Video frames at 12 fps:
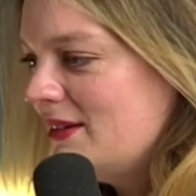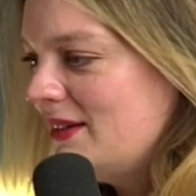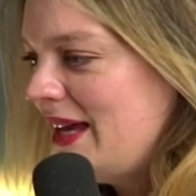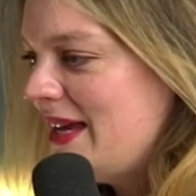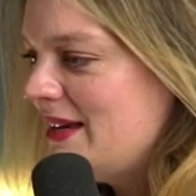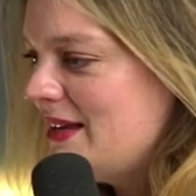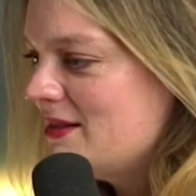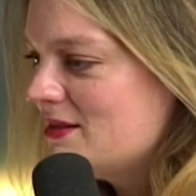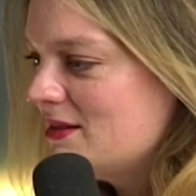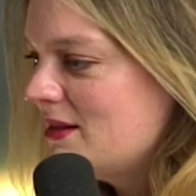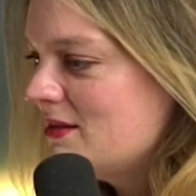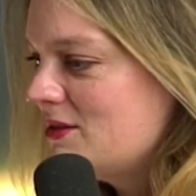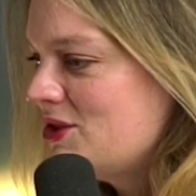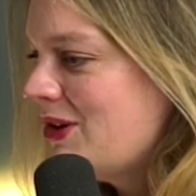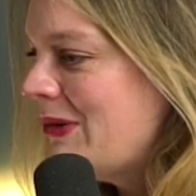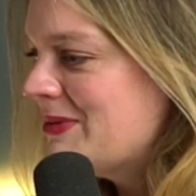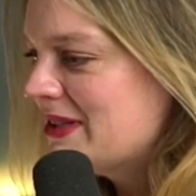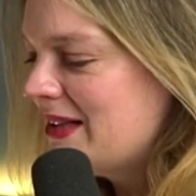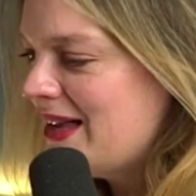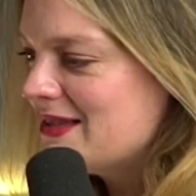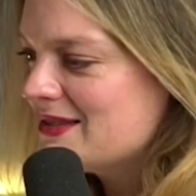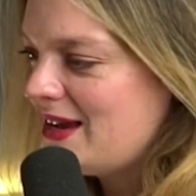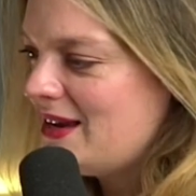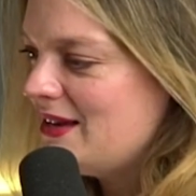Kate needs to learn to show up to
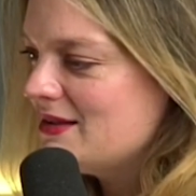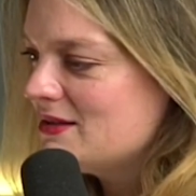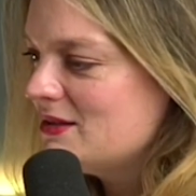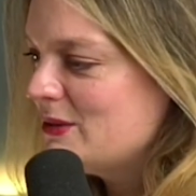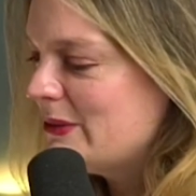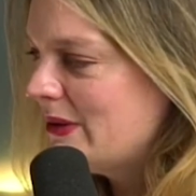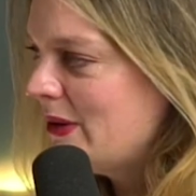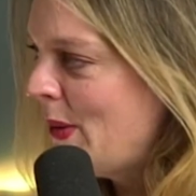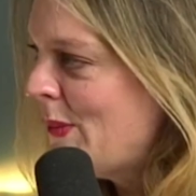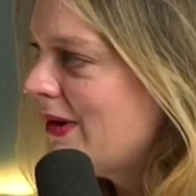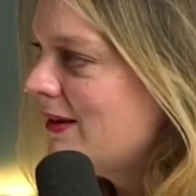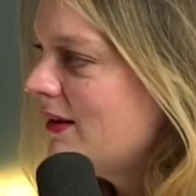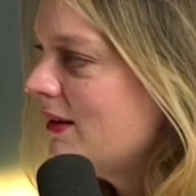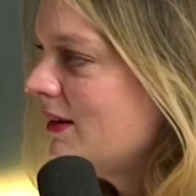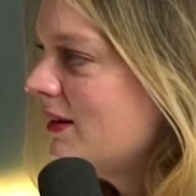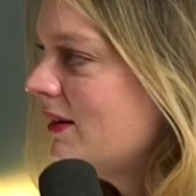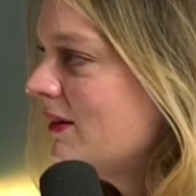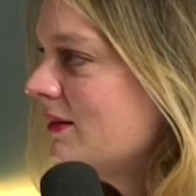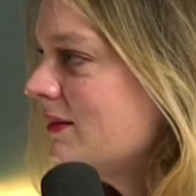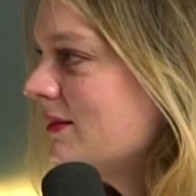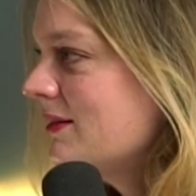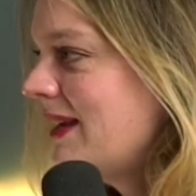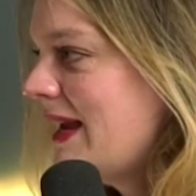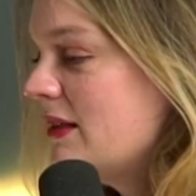class. Kate needs to do her homework. You know,
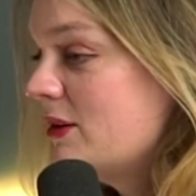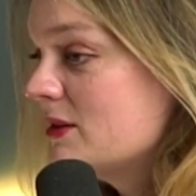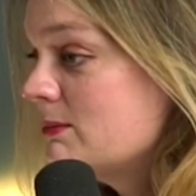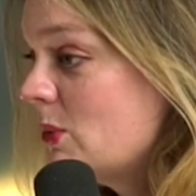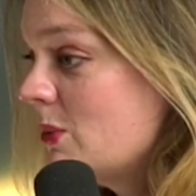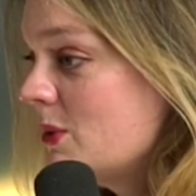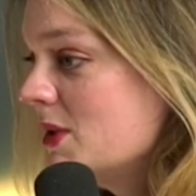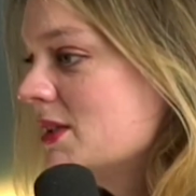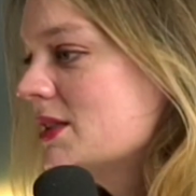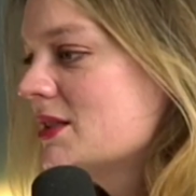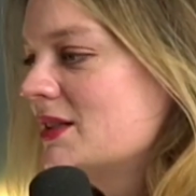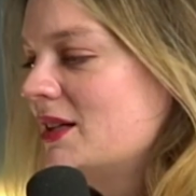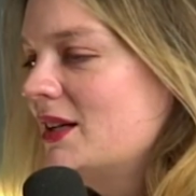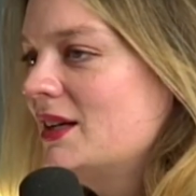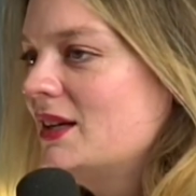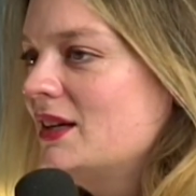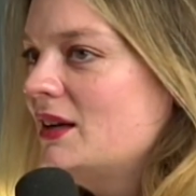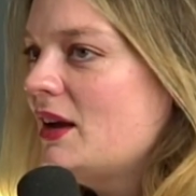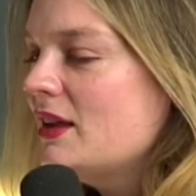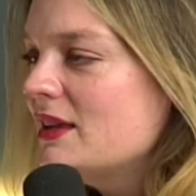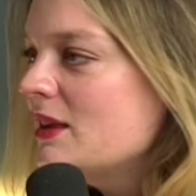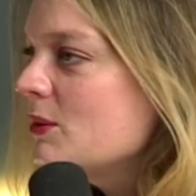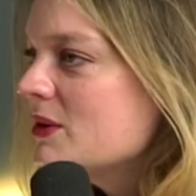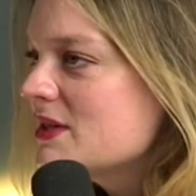Kate looks bored. And then
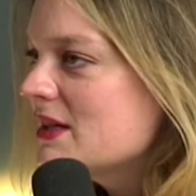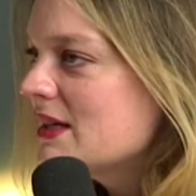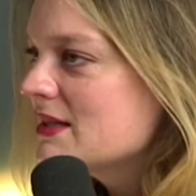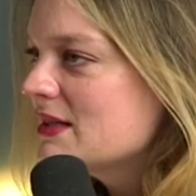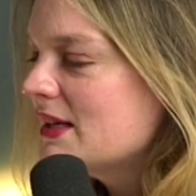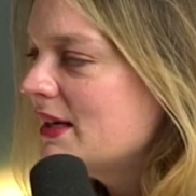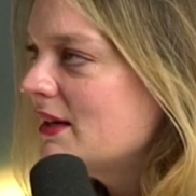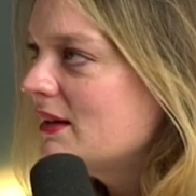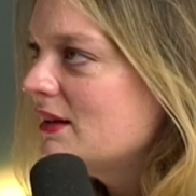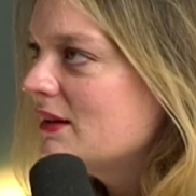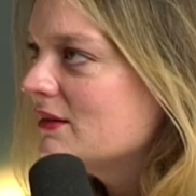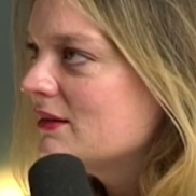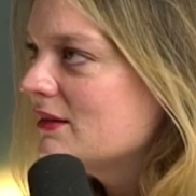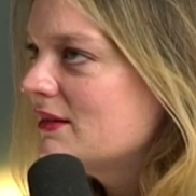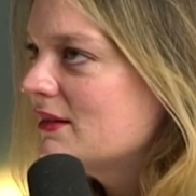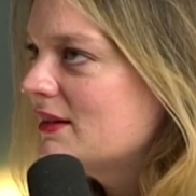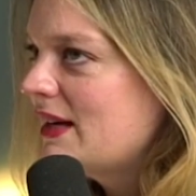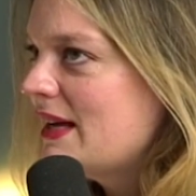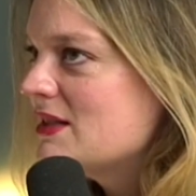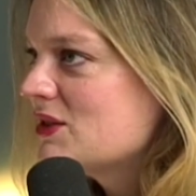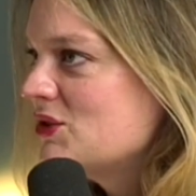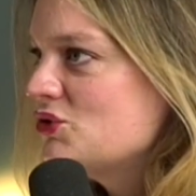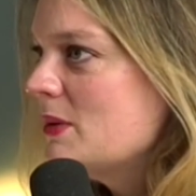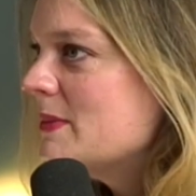there were lots of things like, you know, Kate's
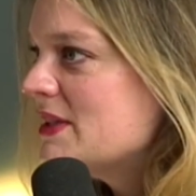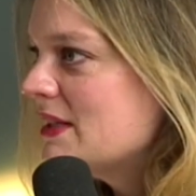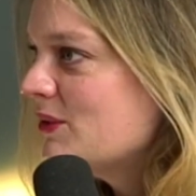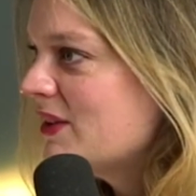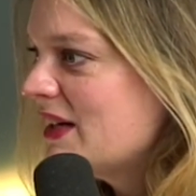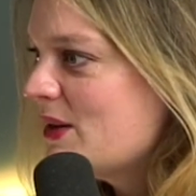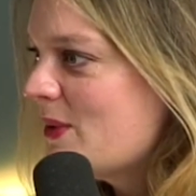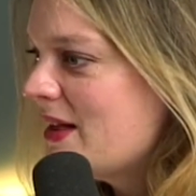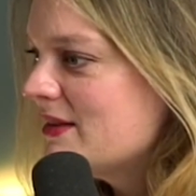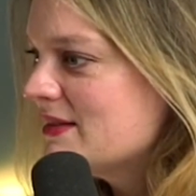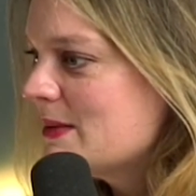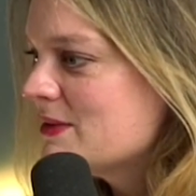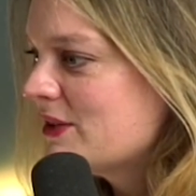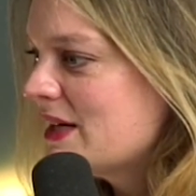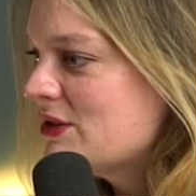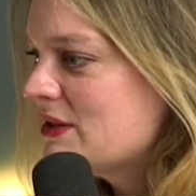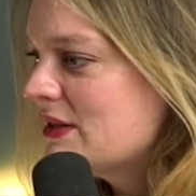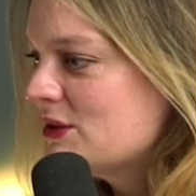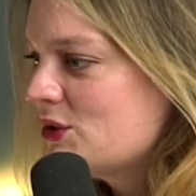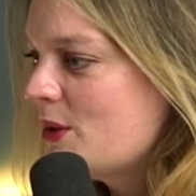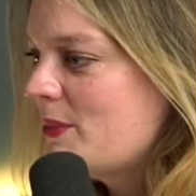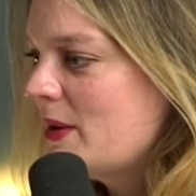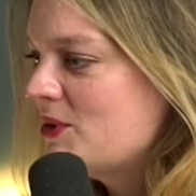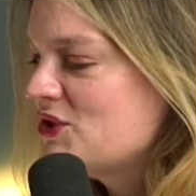contributing really well and seems very interested in the
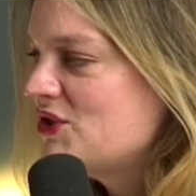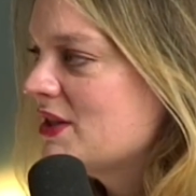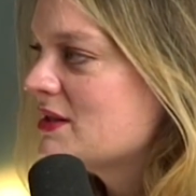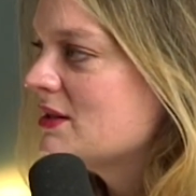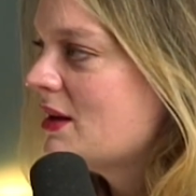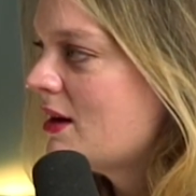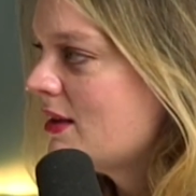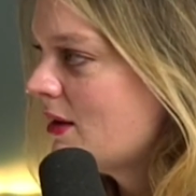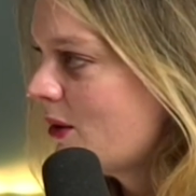topic, but just doesn't turn in the